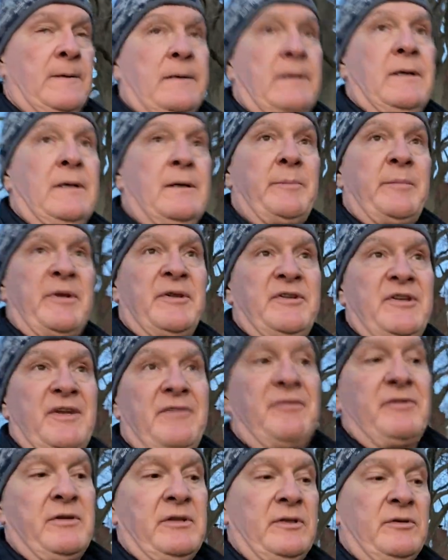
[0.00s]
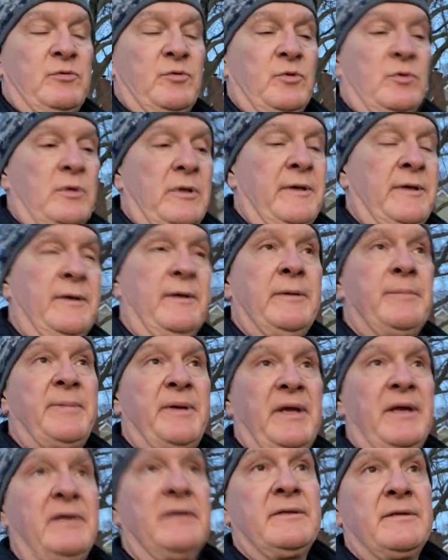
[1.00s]
Uh, but definitely will
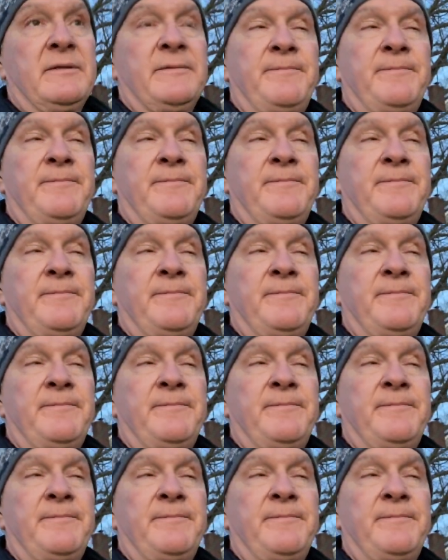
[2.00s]
paint.